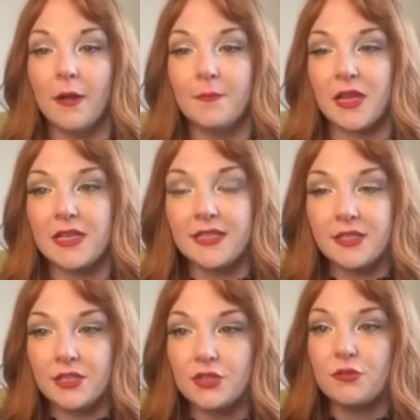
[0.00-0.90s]
nice and
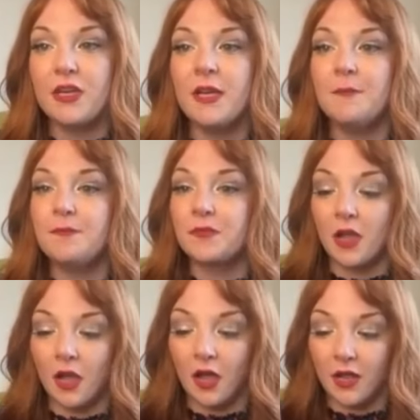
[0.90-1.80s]
discreet,
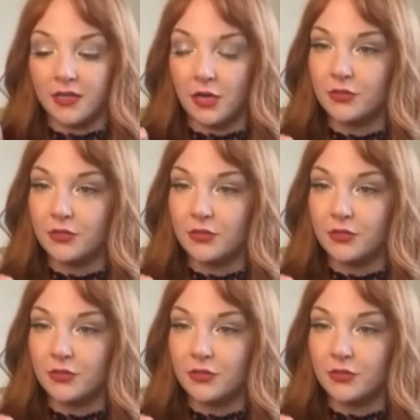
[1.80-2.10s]
you know,